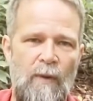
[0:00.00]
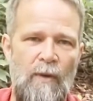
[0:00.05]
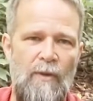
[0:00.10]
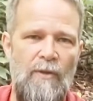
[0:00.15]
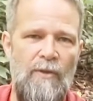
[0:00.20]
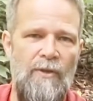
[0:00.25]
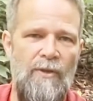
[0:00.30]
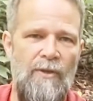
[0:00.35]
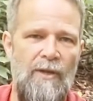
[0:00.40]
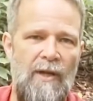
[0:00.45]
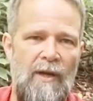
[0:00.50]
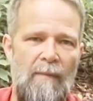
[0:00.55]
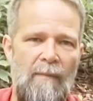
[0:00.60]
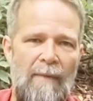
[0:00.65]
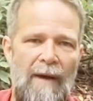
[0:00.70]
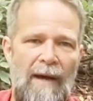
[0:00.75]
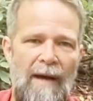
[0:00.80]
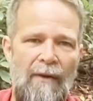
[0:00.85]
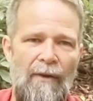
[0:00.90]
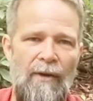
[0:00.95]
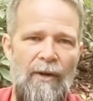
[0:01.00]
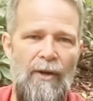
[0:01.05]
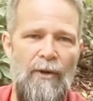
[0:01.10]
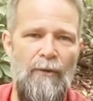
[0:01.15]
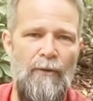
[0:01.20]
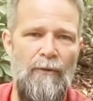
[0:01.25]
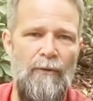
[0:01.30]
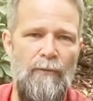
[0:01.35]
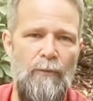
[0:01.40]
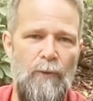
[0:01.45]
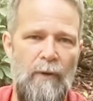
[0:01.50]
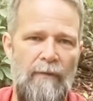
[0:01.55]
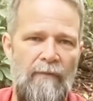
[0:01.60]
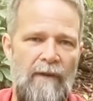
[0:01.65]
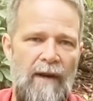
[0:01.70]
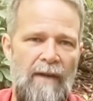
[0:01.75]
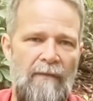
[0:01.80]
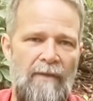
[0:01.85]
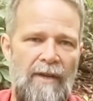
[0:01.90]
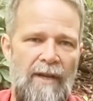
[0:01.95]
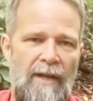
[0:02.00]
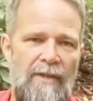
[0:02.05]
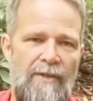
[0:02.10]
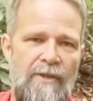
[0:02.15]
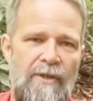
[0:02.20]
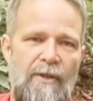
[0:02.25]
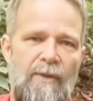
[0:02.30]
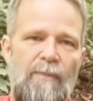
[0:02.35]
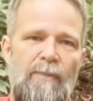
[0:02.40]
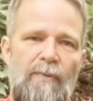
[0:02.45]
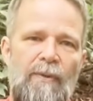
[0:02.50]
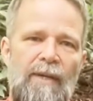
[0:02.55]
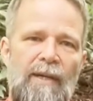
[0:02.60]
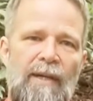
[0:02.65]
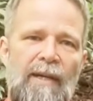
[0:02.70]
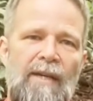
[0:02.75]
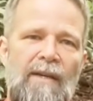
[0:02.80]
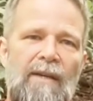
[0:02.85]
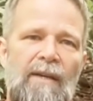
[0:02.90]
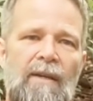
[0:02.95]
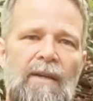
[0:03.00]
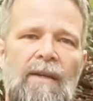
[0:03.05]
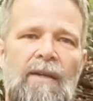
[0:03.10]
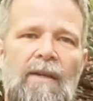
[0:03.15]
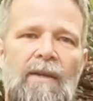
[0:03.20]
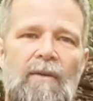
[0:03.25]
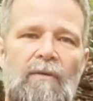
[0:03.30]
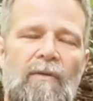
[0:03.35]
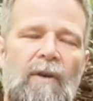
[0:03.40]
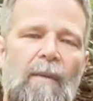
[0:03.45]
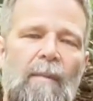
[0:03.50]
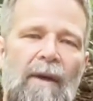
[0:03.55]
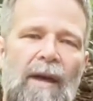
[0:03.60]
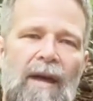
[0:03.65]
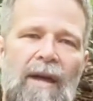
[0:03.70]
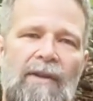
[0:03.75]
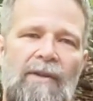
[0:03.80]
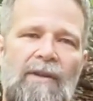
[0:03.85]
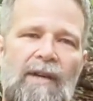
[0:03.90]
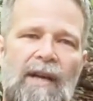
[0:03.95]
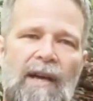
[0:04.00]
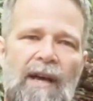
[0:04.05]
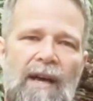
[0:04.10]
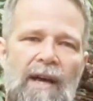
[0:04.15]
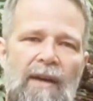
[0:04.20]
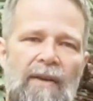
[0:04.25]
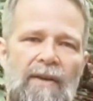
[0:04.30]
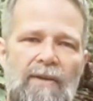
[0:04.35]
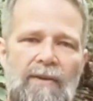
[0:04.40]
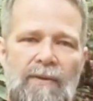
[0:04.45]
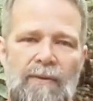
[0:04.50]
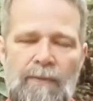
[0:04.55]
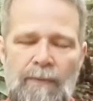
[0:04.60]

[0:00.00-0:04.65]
person about 145 days to complete from end to end.